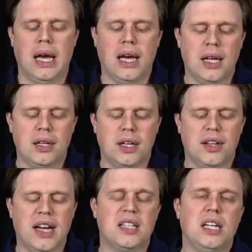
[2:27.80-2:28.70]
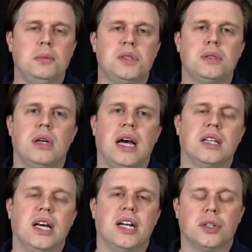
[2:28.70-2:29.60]
And that team's
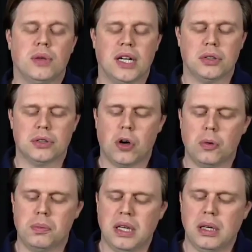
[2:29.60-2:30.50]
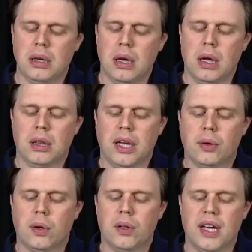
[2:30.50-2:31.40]
athletic director told me
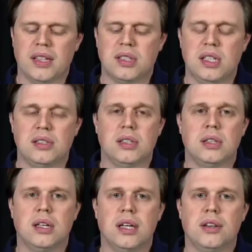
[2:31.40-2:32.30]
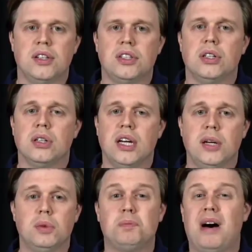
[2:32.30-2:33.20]
later on that season that this young
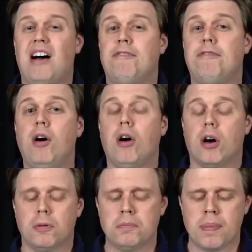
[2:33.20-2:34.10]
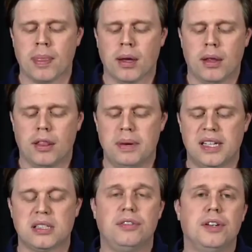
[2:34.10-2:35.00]
lady was by far the
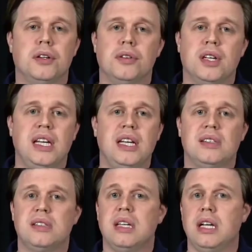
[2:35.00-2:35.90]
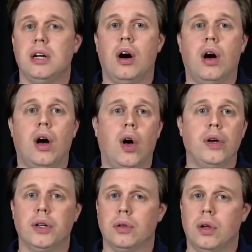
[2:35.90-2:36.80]
best defender that he had seen all
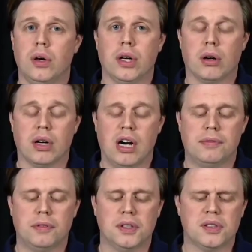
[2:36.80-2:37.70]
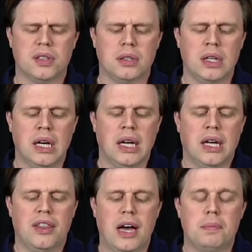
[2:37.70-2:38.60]
year long in our conference, and
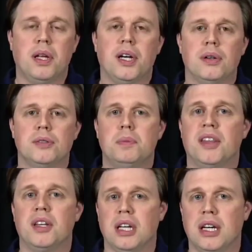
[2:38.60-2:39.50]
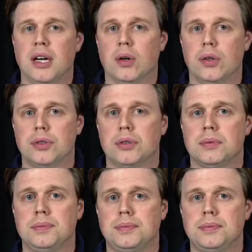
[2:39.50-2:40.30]
that player is Bethany Carrolls.